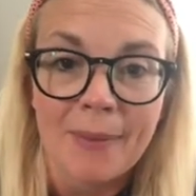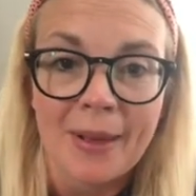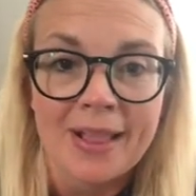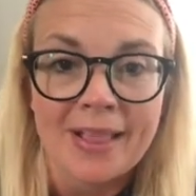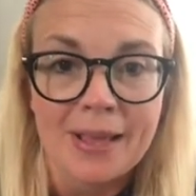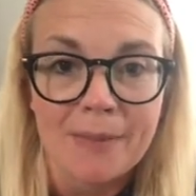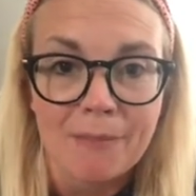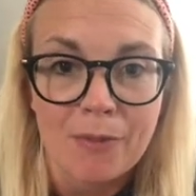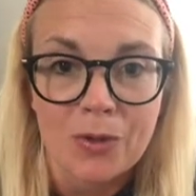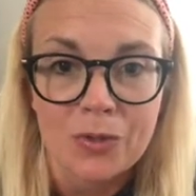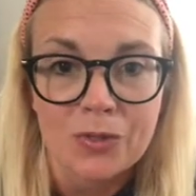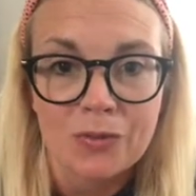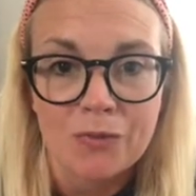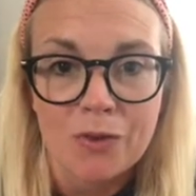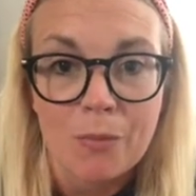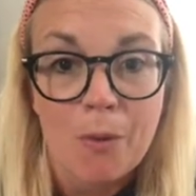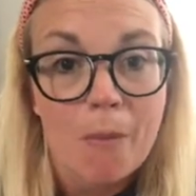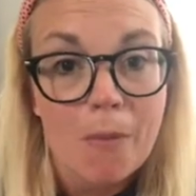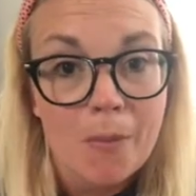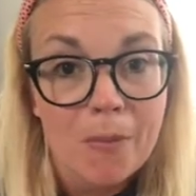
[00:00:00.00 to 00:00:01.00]
but I think most of
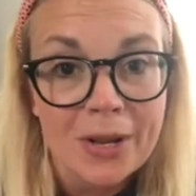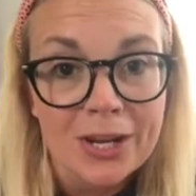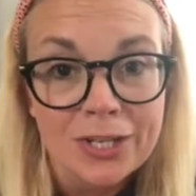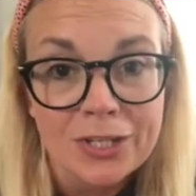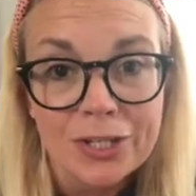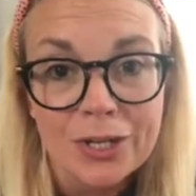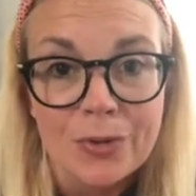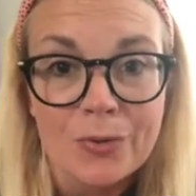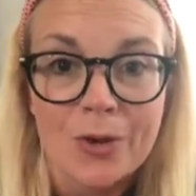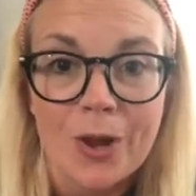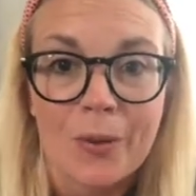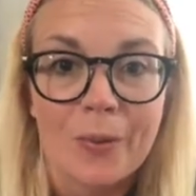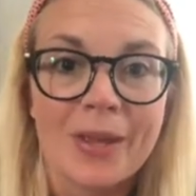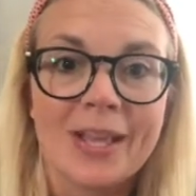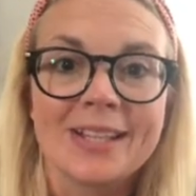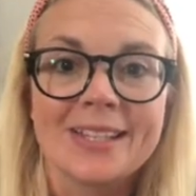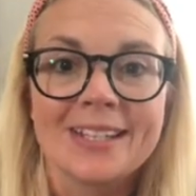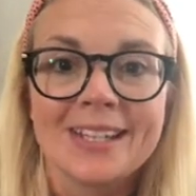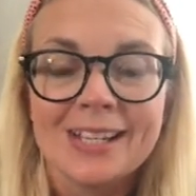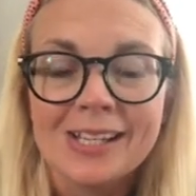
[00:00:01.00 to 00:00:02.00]
you probably do know
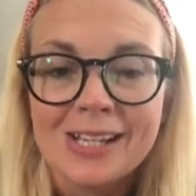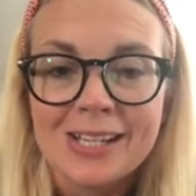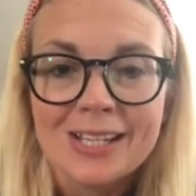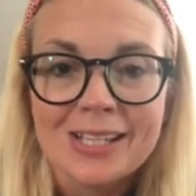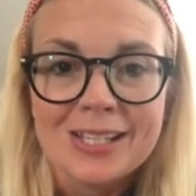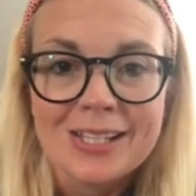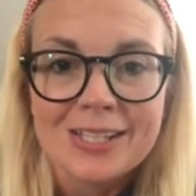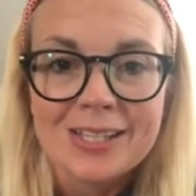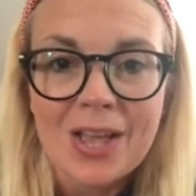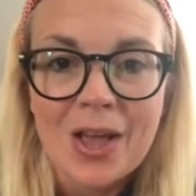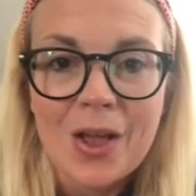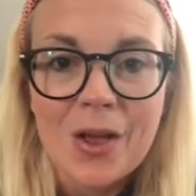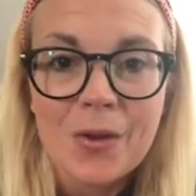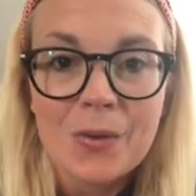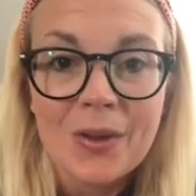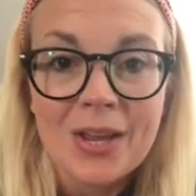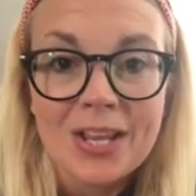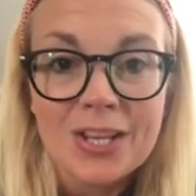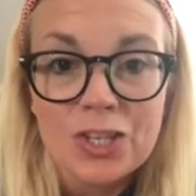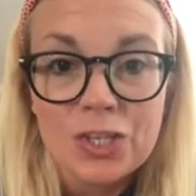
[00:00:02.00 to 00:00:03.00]
it.
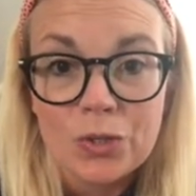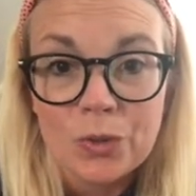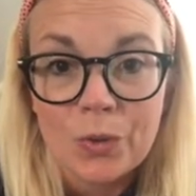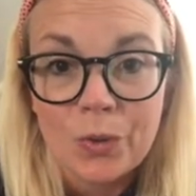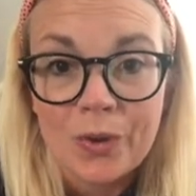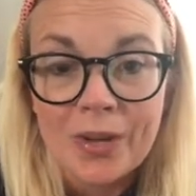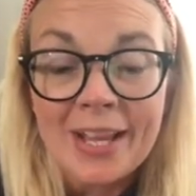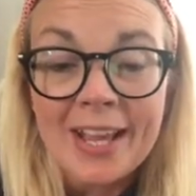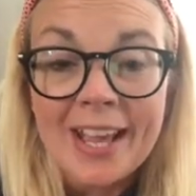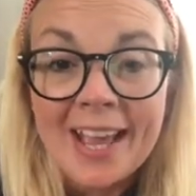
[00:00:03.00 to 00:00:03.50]
So enjoy.